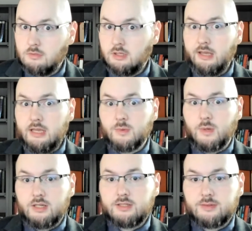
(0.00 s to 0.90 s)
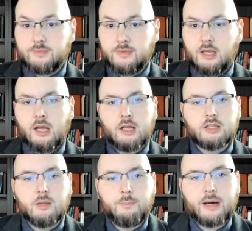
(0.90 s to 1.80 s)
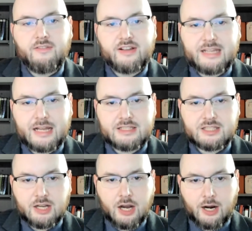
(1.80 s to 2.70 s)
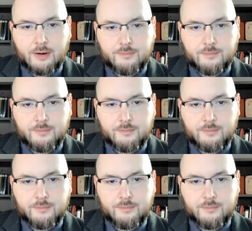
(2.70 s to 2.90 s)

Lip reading: his words, to the butt of a dead cigar.